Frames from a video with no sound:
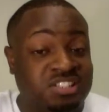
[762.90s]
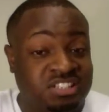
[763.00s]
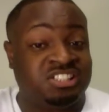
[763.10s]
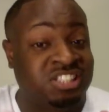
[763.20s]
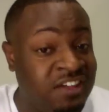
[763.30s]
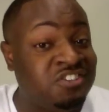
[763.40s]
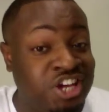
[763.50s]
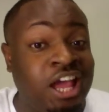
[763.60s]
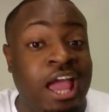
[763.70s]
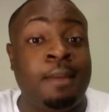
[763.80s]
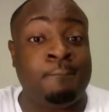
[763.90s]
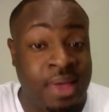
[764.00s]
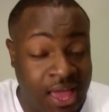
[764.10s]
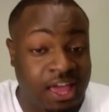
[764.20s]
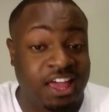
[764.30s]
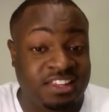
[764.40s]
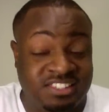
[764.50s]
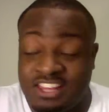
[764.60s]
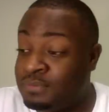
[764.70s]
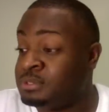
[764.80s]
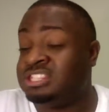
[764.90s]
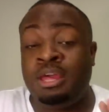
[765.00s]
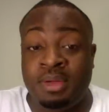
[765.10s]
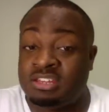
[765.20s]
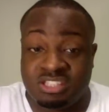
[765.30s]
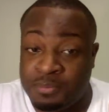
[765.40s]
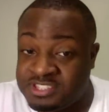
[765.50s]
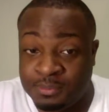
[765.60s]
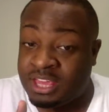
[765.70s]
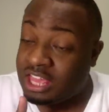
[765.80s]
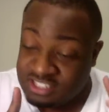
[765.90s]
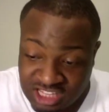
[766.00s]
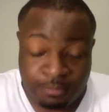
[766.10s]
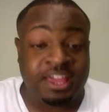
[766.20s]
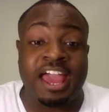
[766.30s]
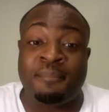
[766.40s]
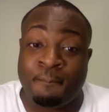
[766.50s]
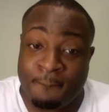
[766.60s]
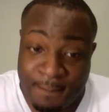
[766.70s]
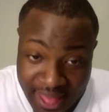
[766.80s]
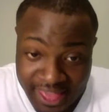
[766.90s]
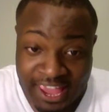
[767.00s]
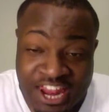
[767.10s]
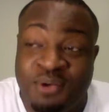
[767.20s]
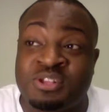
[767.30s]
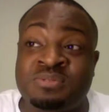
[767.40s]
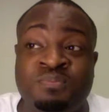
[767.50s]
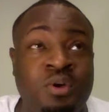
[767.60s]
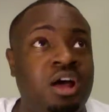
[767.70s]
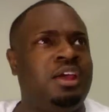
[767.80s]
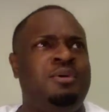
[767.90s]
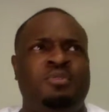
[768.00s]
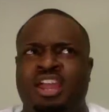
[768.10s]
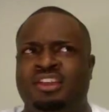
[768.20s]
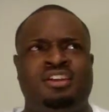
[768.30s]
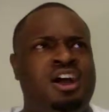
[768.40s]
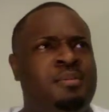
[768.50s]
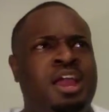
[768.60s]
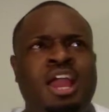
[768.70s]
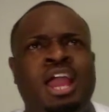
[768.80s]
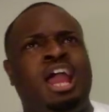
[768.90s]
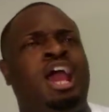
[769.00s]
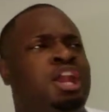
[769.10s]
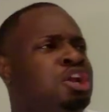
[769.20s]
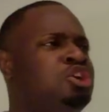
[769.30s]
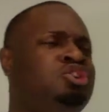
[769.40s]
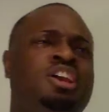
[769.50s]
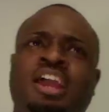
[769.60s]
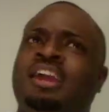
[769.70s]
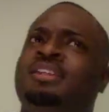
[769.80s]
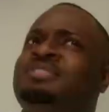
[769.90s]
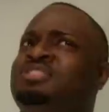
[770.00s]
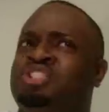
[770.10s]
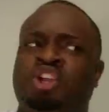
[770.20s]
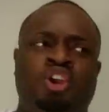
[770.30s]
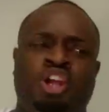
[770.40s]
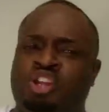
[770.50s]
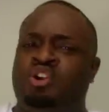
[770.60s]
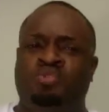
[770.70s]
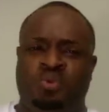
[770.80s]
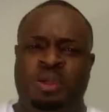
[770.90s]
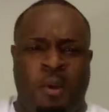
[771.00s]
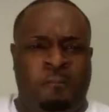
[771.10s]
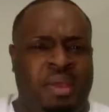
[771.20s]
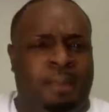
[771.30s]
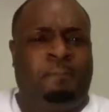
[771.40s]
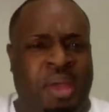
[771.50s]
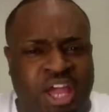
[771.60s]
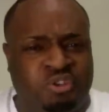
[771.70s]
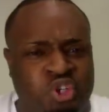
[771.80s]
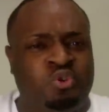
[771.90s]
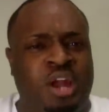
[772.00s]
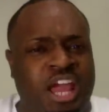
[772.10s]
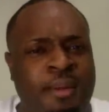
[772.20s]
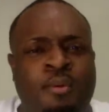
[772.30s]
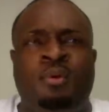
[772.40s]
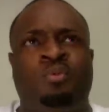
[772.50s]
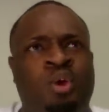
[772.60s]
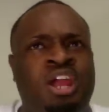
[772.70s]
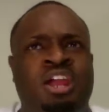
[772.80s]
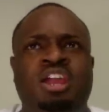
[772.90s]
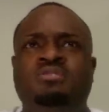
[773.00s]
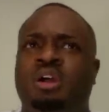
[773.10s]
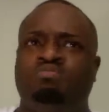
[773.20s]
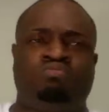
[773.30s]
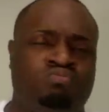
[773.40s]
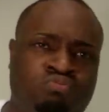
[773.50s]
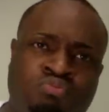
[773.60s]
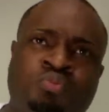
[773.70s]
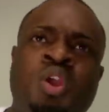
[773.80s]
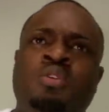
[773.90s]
Stevie J got mad. Stevie got mad. He was getting up. And the little security dude, he was big dude. Like, he was a Marine. He was like, mm-mm.